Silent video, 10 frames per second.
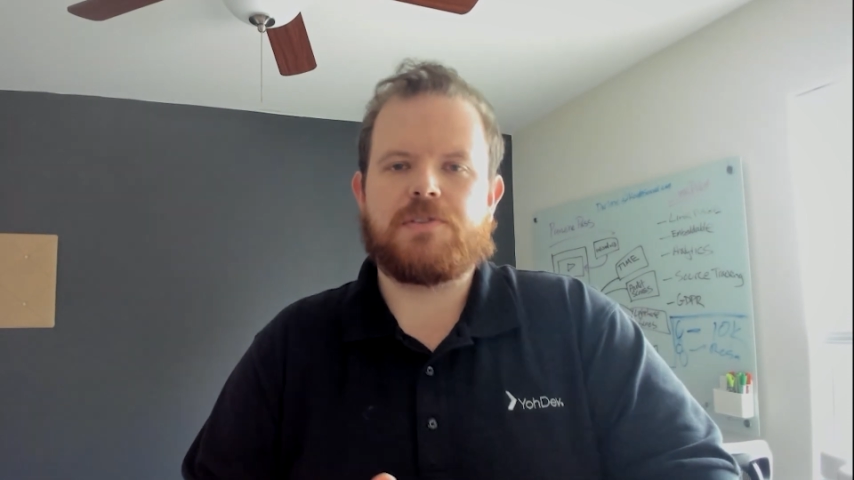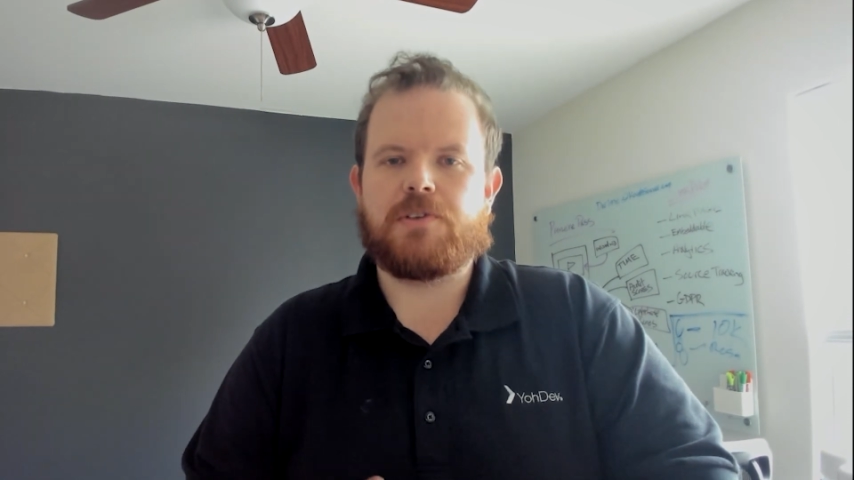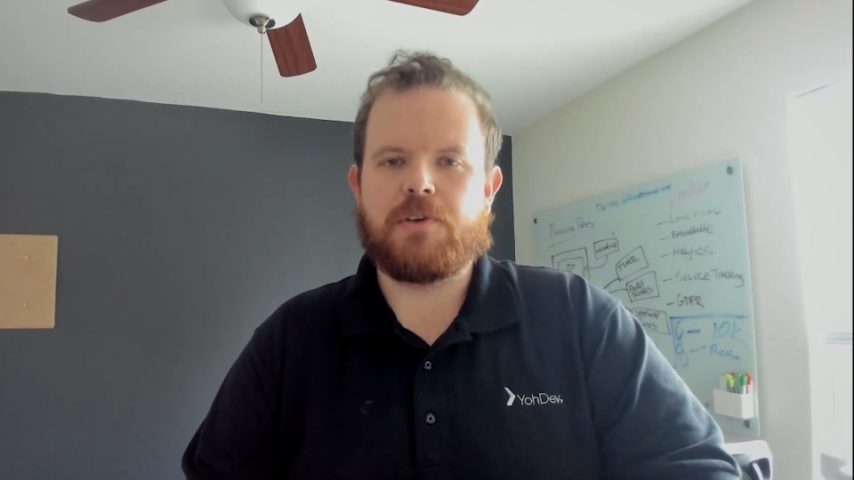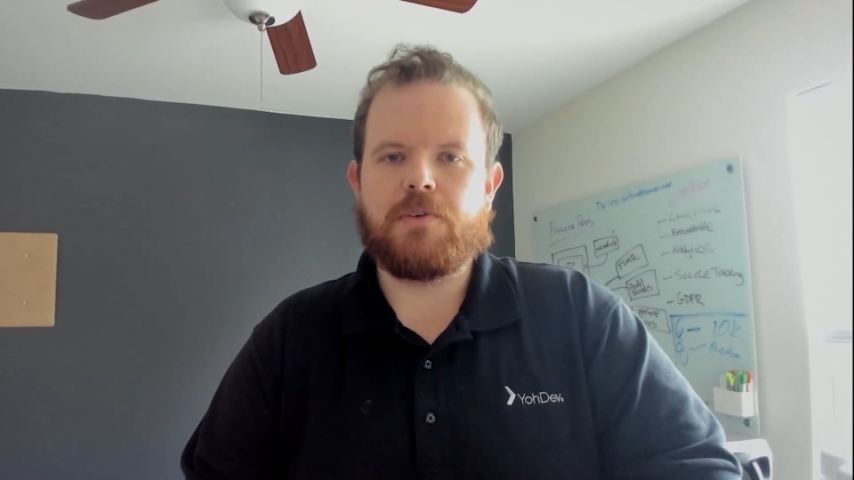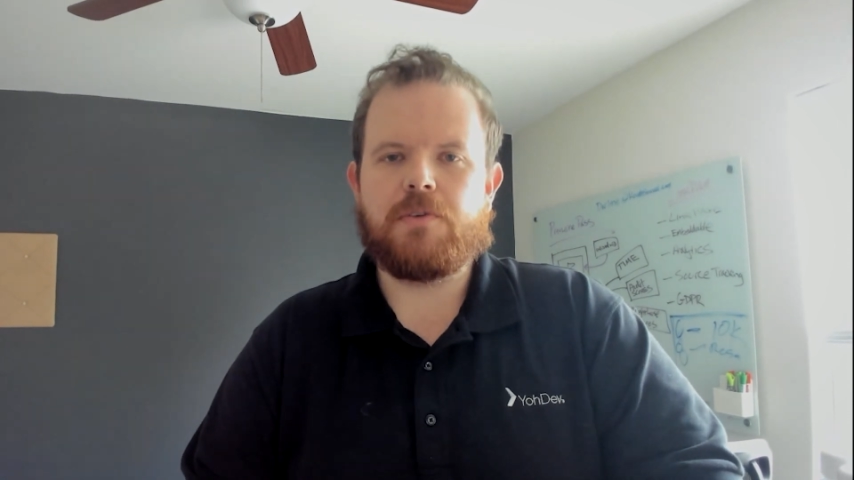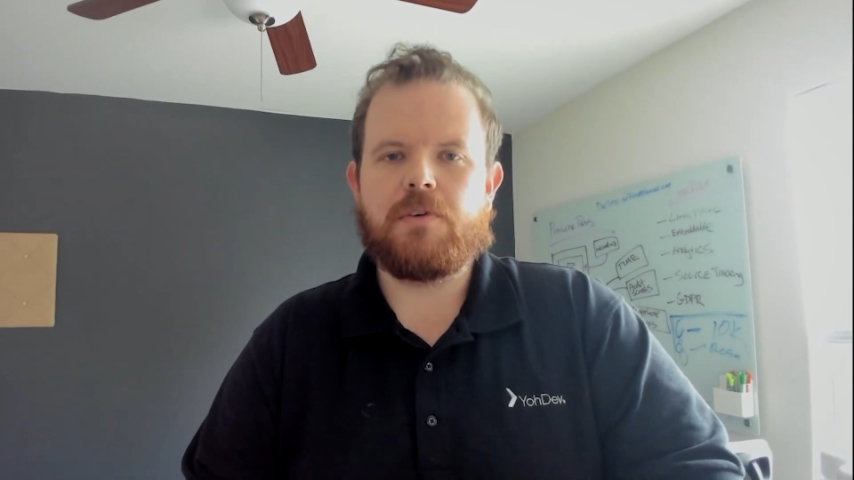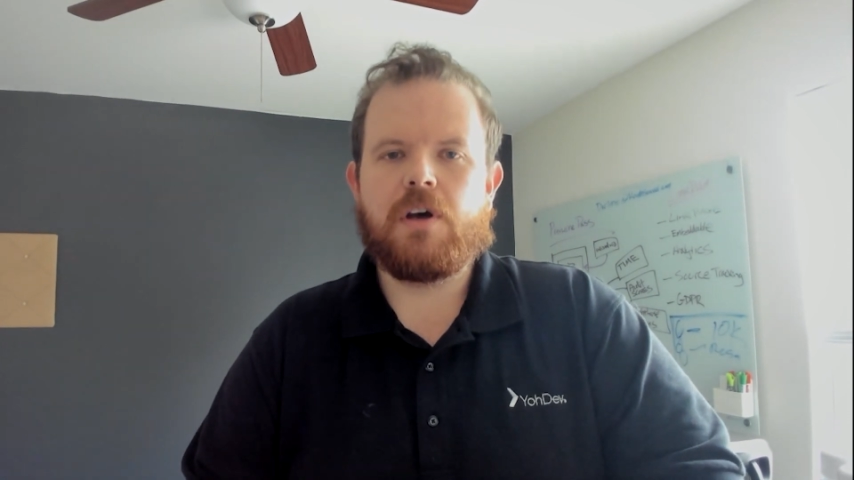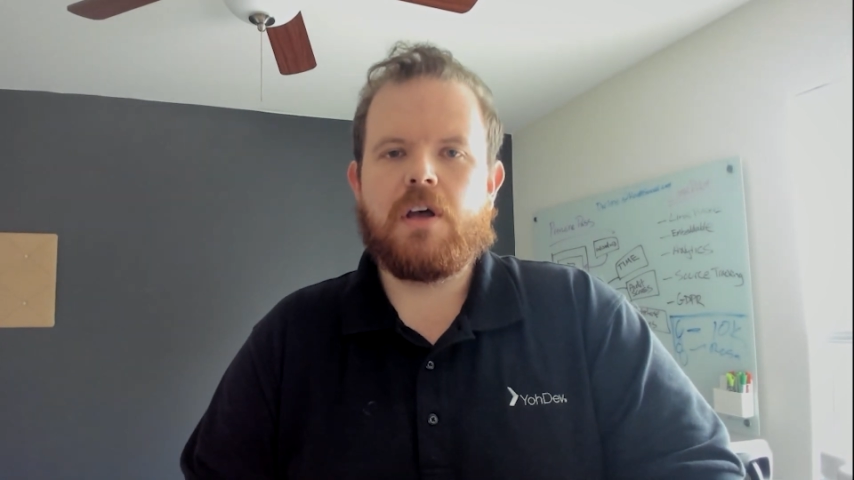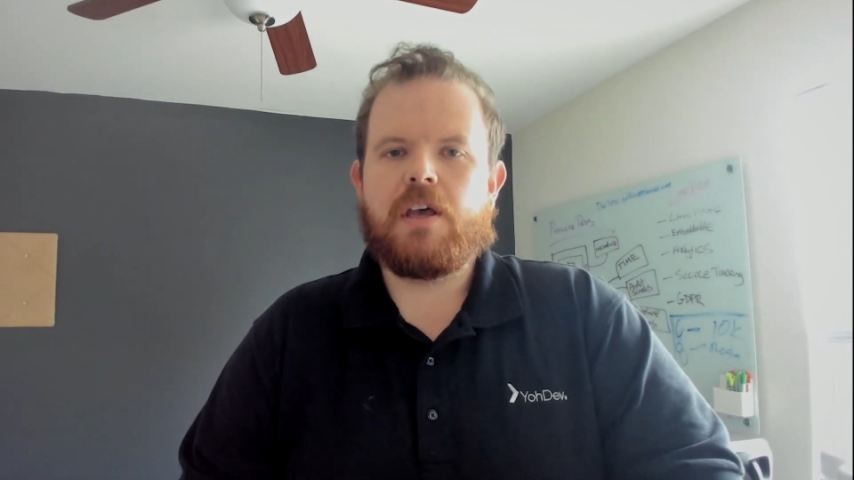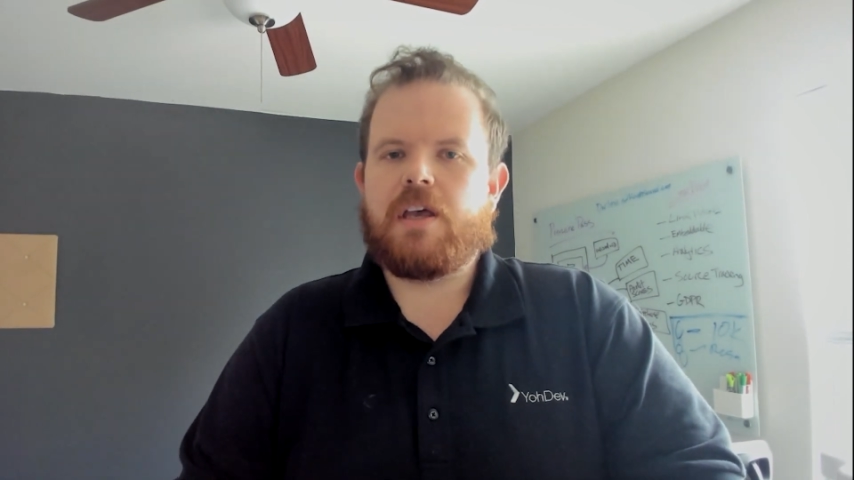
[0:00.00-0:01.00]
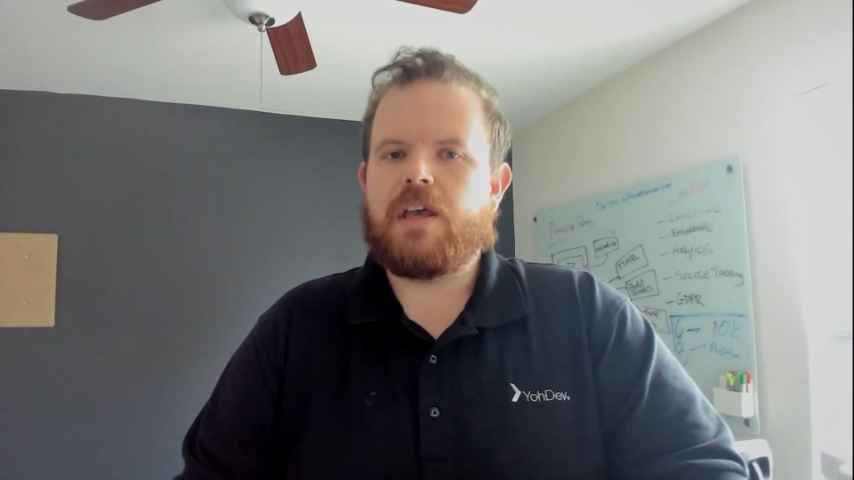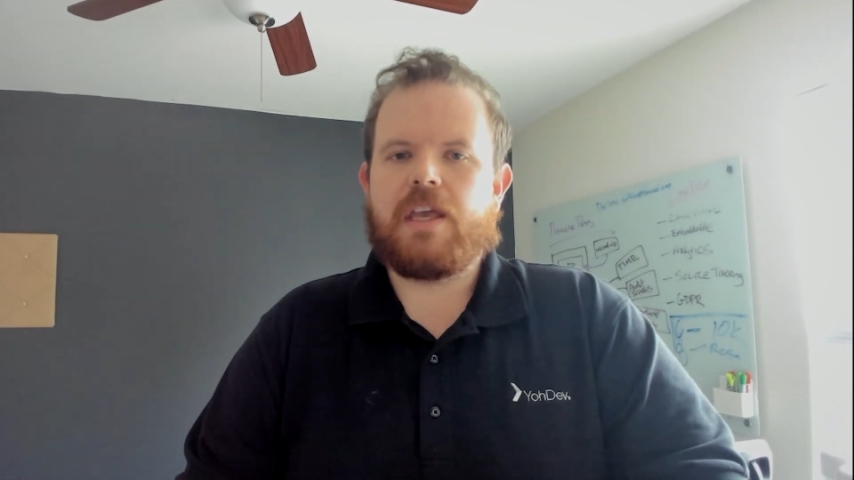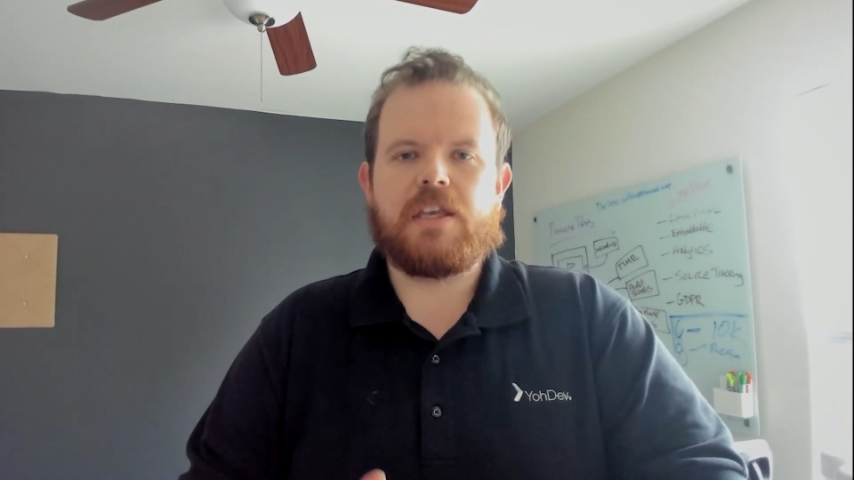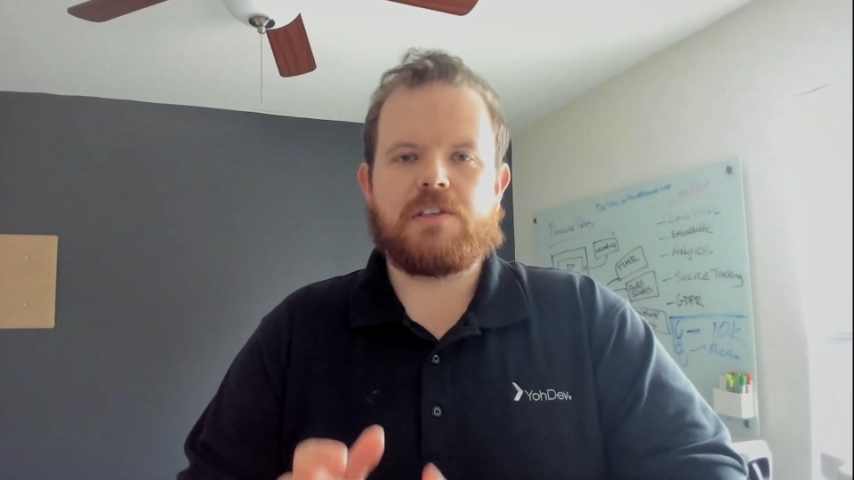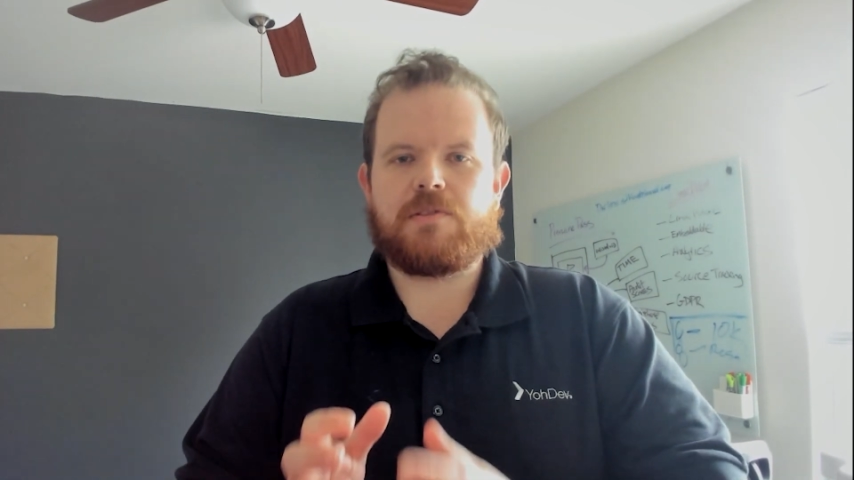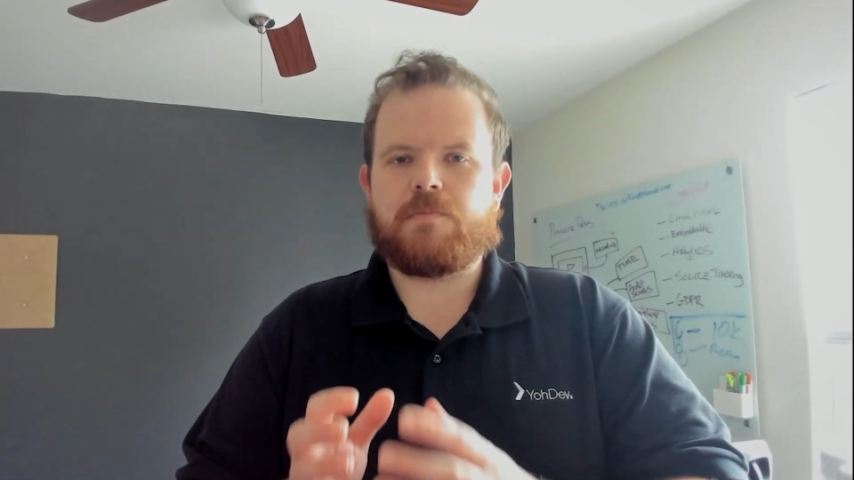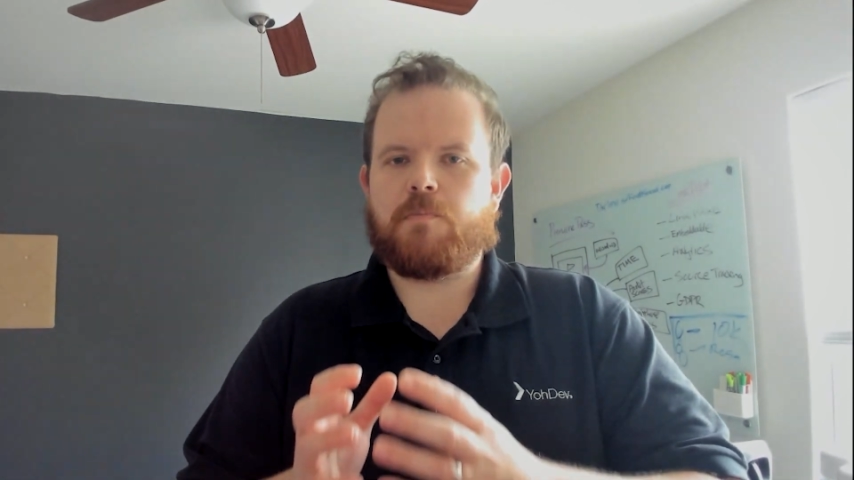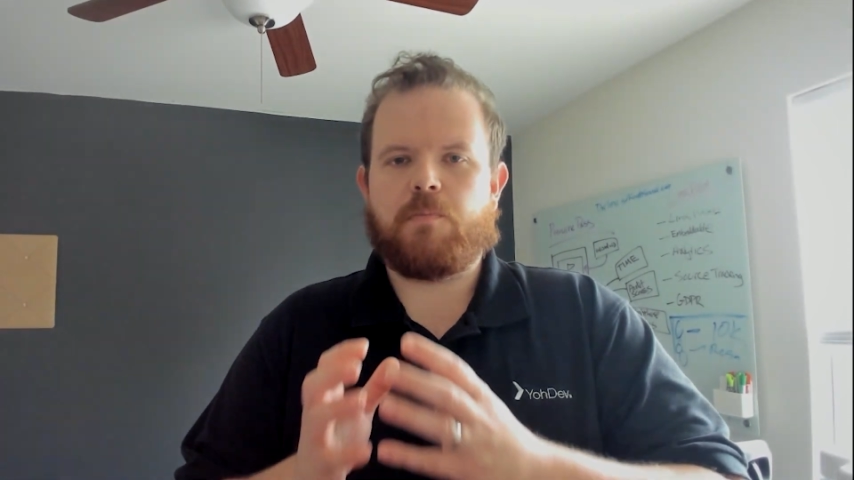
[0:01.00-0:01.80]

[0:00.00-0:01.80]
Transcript: do is